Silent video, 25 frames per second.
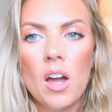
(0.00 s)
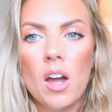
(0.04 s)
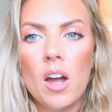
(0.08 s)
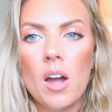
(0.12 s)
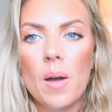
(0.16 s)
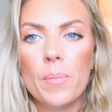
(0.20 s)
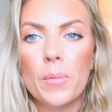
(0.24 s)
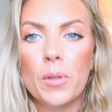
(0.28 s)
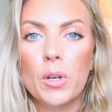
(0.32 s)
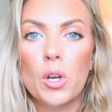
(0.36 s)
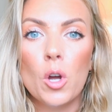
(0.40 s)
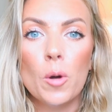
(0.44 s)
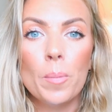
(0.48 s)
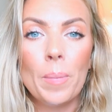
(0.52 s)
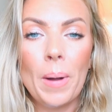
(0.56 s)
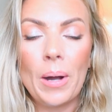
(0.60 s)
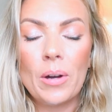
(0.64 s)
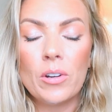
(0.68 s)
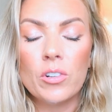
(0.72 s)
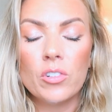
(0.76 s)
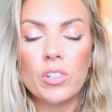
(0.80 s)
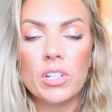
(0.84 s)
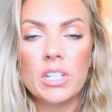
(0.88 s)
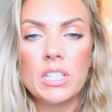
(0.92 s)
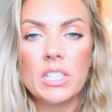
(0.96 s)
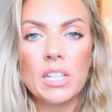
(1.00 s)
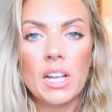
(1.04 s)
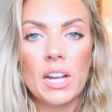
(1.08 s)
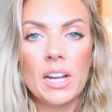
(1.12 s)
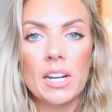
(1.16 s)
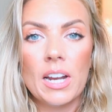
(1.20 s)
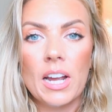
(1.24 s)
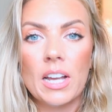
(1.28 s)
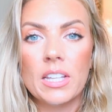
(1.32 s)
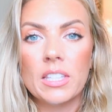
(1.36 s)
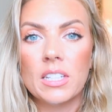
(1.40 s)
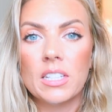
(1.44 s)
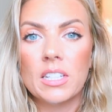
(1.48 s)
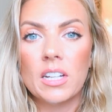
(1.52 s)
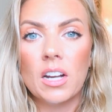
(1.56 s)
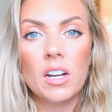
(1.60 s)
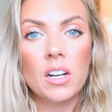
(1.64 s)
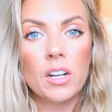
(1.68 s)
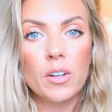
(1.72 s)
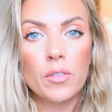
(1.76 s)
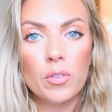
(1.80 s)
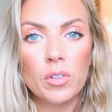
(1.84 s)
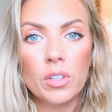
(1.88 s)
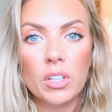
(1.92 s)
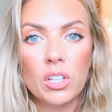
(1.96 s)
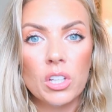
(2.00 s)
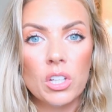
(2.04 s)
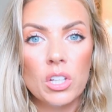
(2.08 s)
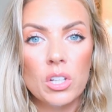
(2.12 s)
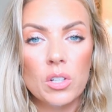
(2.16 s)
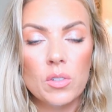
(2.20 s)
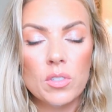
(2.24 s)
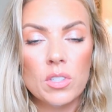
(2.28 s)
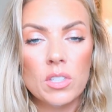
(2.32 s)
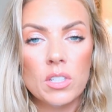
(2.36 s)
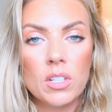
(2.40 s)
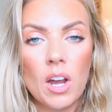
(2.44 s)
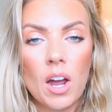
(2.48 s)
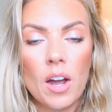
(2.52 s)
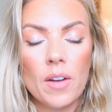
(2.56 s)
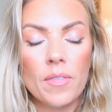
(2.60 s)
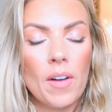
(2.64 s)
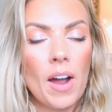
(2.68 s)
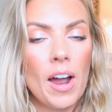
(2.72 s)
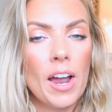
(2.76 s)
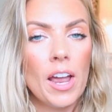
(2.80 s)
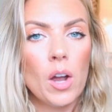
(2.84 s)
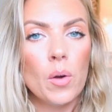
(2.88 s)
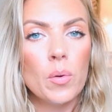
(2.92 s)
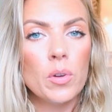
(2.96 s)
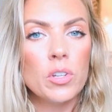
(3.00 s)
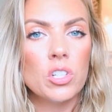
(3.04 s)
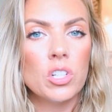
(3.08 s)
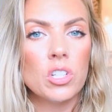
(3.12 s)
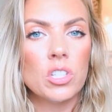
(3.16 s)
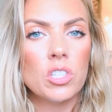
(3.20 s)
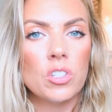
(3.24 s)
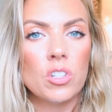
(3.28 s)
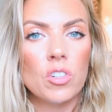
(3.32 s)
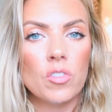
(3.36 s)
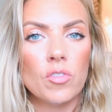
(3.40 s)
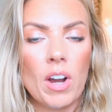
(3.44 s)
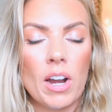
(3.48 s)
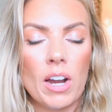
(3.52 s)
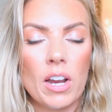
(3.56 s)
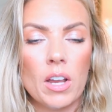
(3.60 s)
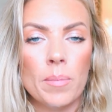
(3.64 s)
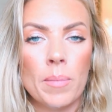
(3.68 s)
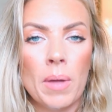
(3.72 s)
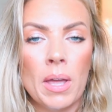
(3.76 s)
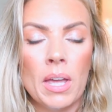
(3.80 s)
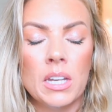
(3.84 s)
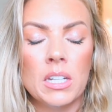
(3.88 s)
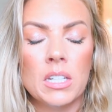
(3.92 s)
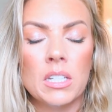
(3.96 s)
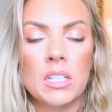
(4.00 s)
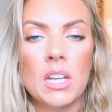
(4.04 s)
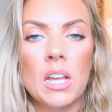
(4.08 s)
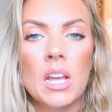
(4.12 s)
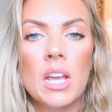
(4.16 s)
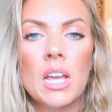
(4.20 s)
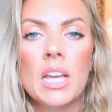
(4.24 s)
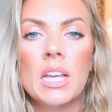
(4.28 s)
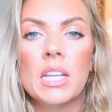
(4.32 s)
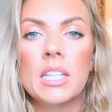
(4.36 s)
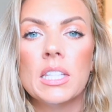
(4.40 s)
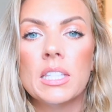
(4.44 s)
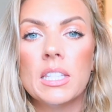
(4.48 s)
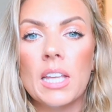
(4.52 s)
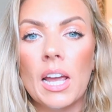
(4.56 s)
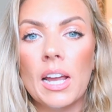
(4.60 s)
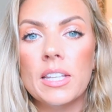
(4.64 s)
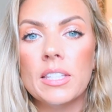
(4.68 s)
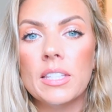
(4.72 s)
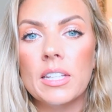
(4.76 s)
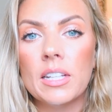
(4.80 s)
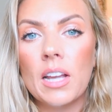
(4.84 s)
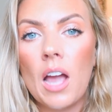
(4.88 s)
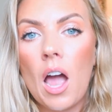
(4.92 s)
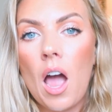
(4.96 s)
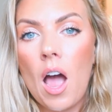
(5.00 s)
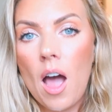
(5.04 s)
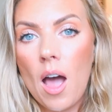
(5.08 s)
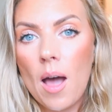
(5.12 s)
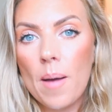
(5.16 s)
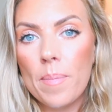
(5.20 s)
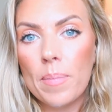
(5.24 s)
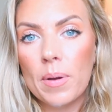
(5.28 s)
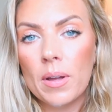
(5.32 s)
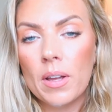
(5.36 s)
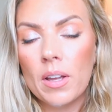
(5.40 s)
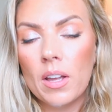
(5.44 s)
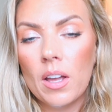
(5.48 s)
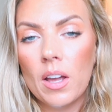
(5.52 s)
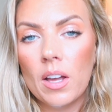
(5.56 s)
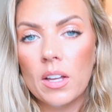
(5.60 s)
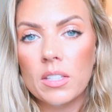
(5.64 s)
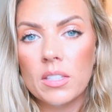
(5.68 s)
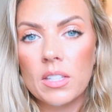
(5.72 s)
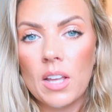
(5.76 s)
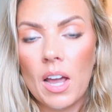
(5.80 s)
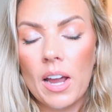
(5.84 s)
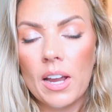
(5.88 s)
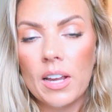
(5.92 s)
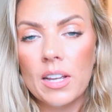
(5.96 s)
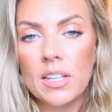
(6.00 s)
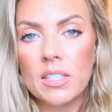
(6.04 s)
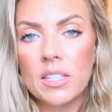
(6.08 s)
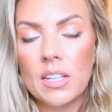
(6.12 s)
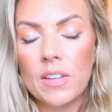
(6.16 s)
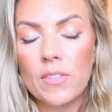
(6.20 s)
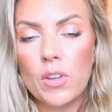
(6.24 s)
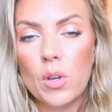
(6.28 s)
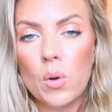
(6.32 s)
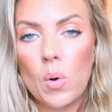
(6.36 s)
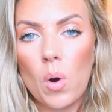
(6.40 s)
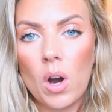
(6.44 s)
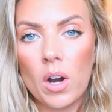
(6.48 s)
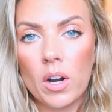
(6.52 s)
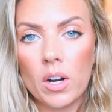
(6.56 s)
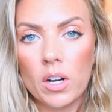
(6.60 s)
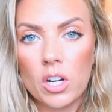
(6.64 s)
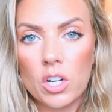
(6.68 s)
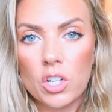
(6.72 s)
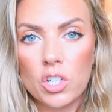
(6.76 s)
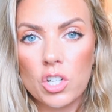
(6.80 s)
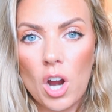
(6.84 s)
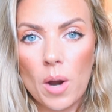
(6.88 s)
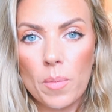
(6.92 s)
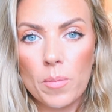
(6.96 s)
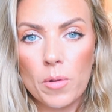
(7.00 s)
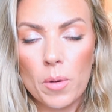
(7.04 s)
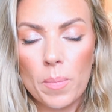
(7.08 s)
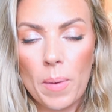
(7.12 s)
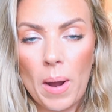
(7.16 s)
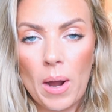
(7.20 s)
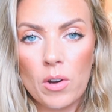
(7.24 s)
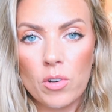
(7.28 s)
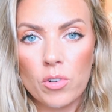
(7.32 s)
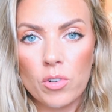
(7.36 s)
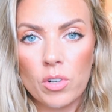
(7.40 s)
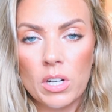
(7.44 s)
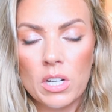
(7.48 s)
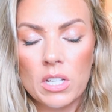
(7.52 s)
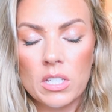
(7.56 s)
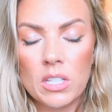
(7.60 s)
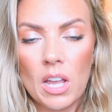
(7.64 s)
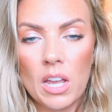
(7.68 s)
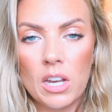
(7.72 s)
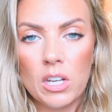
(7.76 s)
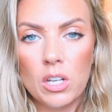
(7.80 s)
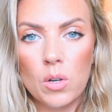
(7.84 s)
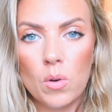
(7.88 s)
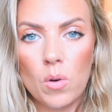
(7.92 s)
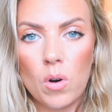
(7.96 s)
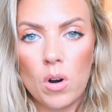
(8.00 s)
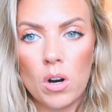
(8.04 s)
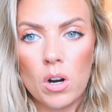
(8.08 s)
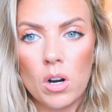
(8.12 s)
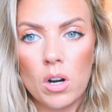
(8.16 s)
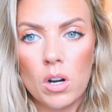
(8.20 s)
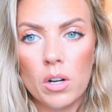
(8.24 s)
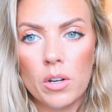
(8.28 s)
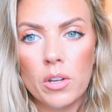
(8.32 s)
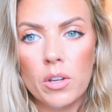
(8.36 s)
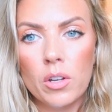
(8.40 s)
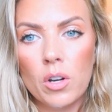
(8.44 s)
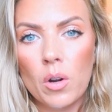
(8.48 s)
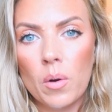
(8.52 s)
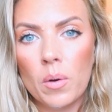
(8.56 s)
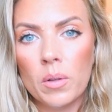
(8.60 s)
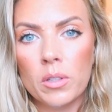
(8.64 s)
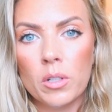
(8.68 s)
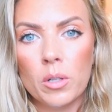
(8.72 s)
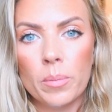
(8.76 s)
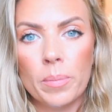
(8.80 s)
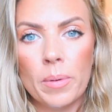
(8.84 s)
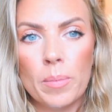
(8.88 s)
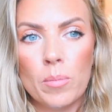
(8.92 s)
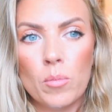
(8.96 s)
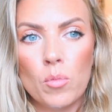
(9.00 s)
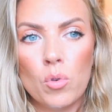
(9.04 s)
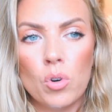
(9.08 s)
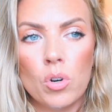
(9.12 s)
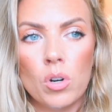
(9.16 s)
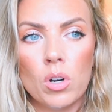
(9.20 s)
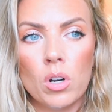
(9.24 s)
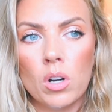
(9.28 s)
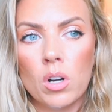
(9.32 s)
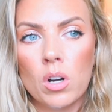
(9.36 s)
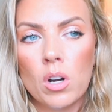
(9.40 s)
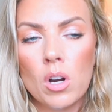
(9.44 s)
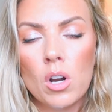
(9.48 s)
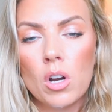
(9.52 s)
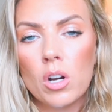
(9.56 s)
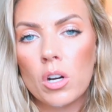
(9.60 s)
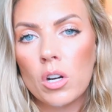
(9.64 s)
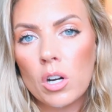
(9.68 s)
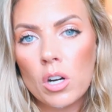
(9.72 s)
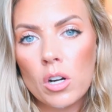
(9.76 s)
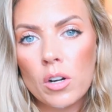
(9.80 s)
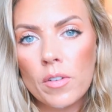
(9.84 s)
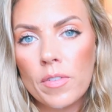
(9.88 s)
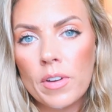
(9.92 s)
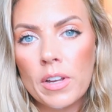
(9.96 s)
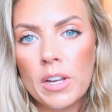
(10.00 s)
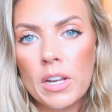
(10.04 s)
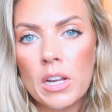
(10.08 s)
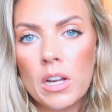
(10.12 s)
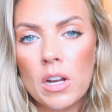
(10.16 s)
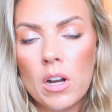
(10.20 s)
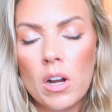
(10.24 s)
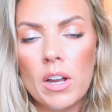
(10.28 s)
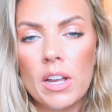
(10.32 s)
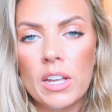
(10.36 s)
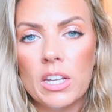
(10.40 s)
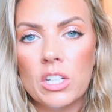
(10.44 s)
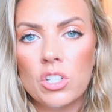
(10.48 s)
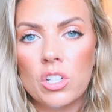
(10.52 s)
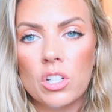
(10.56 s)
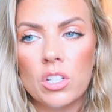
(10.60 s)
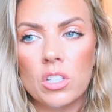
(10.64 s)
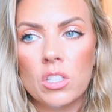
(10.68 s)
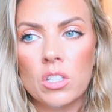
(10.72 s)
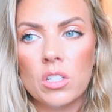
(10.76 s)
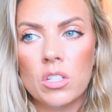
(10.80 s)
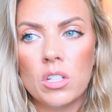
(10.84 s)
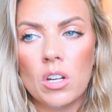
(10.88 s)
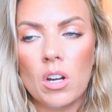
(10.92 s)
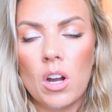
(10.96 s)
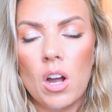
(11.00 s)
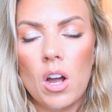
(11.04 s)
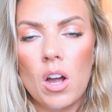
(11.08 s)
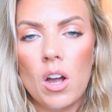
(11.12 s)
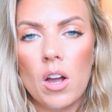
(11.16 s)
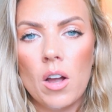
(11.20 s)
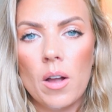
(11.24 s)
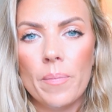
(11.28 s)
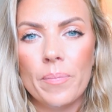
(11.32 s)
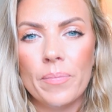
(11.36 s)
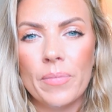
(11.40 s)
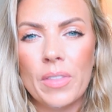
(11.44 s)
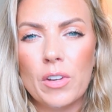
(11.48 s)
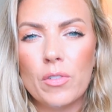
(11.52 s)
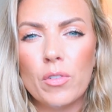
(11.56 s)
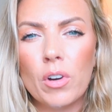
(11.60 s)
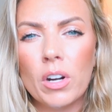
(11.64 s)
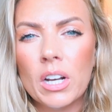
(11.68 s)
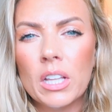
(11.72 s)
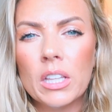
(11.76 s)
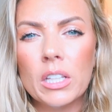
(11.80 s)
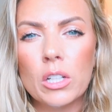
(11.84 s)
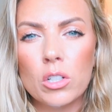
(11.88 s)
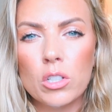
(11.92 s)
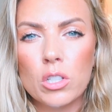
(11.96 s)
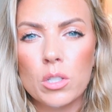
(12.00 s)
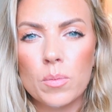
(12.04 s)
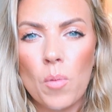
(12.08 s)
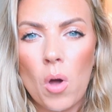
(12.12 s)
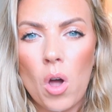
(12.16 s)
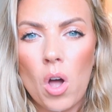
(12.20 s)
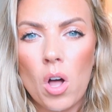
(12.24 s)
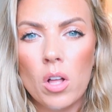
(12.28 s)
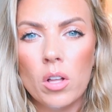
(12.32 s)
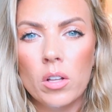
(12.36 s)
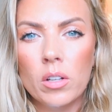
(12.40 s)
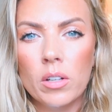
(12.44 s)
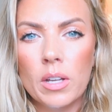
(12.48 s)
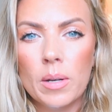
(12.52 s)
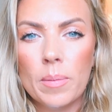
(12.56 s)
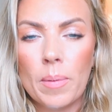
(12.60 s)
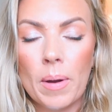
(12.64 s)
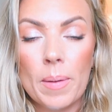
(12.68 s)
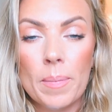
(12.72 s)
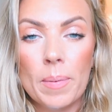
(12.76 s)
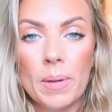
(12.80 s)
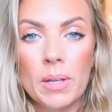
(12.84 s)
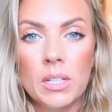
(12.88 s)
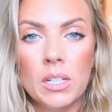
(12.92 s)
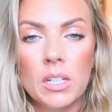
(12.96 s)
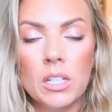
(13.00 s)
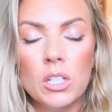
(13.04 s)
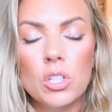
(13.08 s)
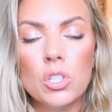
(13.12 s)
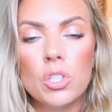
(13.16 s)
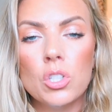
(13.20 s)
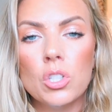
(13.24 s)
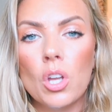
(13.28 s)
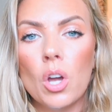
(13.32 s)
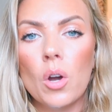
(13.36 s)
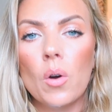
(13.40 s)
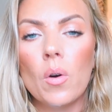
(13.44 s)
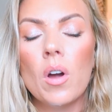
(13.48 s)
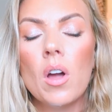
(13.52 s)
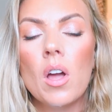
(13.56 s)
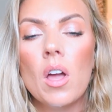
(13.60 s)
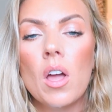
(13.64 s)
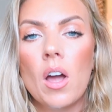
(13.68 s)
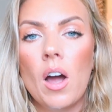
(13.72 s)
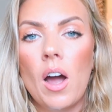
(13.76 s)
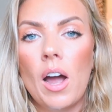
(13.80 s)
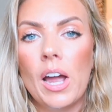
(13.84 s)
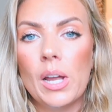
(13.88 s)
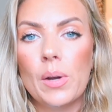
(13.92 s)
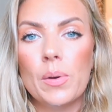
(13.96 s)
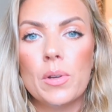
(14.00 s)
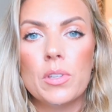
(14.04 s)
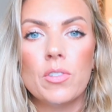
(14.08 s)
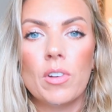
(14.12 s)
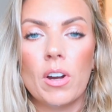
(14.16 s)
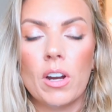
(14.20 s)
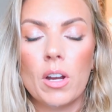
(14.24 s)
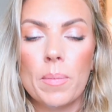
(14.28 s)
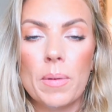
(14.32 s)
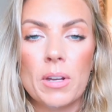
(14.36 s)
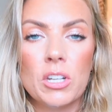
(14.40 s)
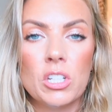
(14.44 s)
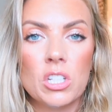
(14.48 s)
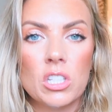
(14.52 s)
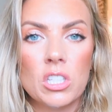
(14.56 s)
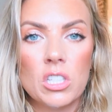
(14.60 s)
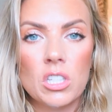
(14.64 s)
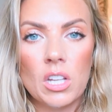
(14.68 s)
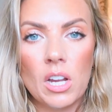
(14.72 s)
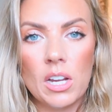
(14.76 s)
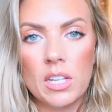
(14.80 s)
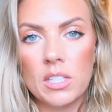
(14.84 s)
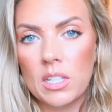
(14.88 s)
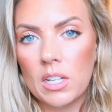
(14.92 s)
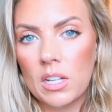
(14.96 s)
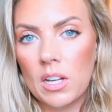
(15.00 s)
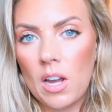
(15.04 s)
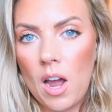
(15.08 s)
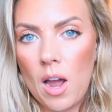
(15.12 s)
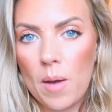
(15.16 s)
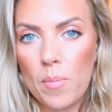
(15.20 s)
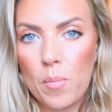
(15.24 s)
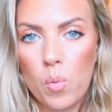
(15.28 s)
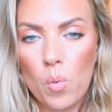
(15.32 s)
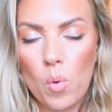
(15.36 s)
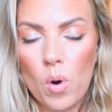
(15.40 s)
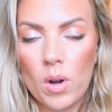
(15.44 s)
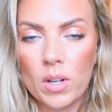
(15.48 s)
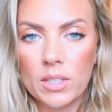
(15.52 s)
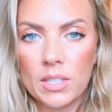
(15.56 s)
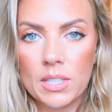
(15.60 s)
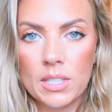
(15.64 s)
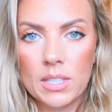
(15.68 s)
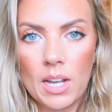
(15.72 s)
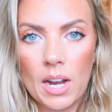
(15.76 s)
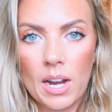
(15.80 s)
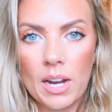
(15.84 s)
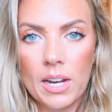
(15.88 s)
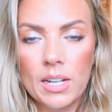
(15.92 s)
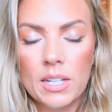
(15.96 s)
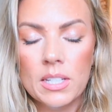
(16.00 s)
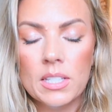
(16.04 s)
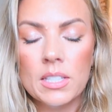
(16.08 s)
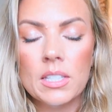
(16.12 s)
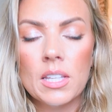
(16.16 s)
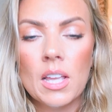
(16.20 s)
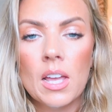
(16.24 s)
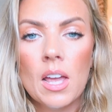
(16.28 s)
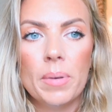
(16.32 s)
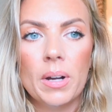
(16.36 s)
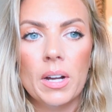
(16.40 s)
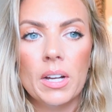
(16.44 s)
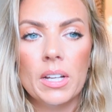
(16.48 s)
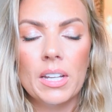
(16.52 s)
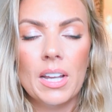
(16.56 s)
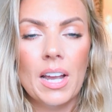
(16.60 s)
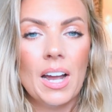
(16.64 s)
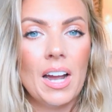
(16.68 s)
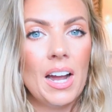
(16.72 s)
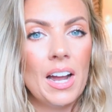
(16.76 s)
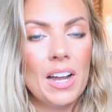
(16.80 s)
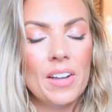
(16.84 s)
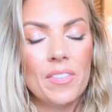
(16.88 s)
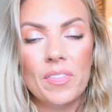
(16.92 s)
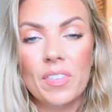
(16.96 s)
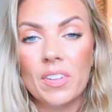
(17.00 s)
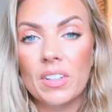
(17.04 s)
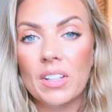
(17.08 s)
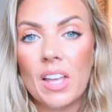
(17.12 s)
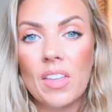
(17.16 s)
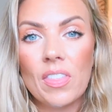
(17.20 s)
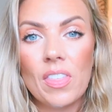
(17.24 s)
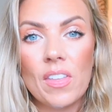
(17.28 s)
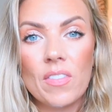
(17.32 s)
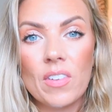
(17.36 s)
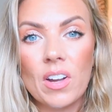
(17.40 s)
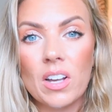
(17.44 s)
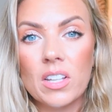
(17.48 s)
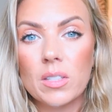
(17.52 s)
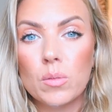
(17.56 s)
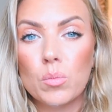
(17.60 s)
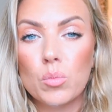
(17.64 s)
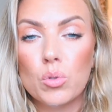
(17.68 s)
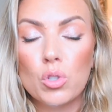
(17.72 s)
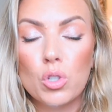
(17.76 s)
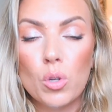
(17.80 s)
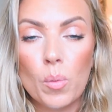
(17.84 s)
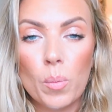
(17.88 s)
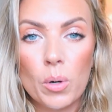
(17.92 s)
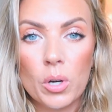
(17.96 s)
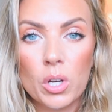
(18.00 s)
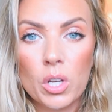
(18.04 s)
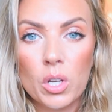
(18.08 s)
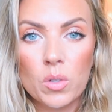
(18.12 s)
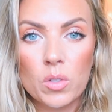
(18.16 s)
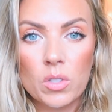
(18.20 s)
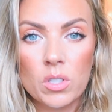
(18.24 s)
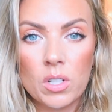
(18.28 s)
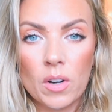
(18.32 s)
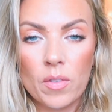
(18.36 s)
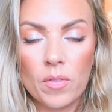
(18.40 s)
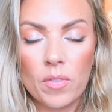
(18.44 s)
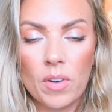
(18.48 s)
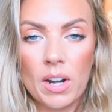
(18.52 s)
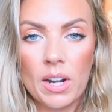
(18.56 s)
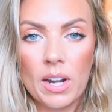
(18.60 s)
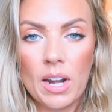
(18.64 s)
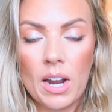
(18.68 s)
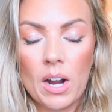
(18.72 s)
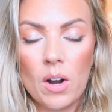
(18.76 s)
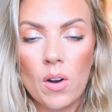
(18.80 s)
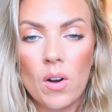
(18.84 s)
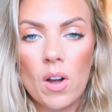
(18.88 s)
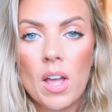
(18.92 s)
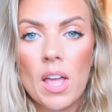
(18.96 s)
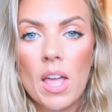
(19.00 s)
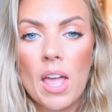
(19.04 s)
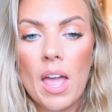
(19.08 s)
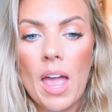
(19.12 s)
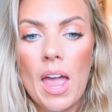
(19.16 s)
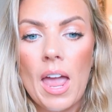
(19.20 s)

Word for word: Um, the No Boundaries line has a ton of really cute stuff. I always just recommend sizing up a size if you are gonna shop No Boundaries and you are, you know, a little bit more curvy. It just, um, they run a little small in my opinion. So I always recommend just sizing up one size. But yeah, I feel like they've got some super cute stuff right now.